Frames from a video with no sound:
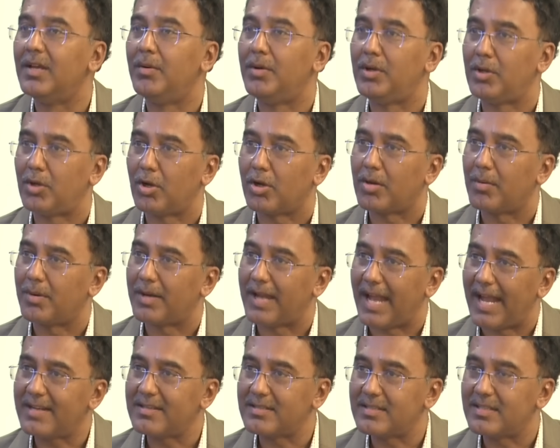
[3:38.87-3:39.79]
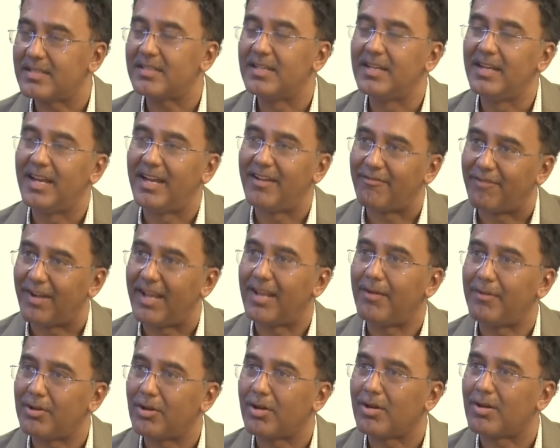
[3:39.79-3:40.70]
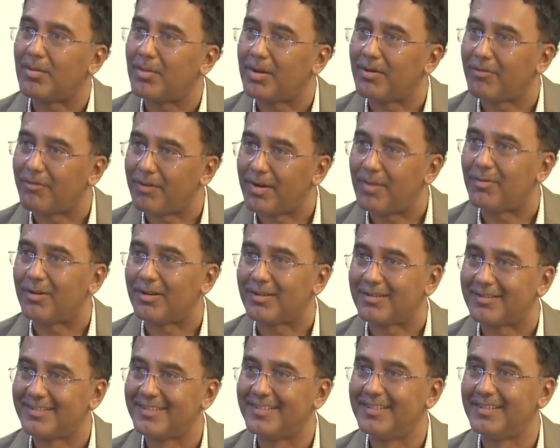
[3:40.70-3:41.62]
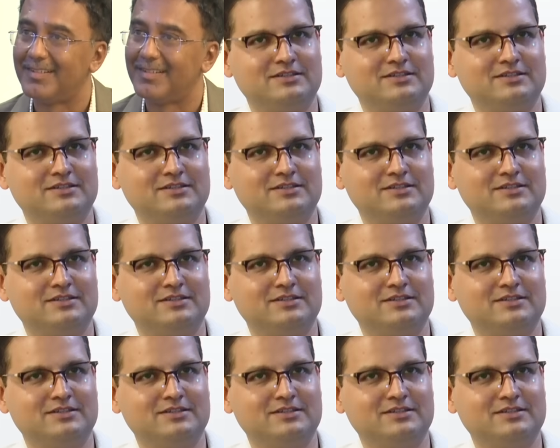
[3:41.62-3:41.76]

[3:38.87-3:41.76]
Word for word: We talk about access, and finally, we talk about the frameworks.